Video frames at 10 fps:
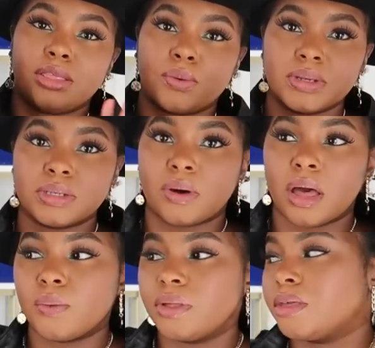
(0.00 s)
And the reason
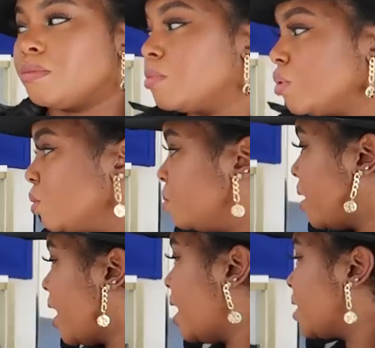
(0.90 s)
why I want the moon
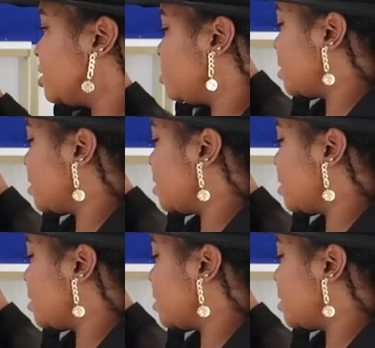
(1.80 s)
bag is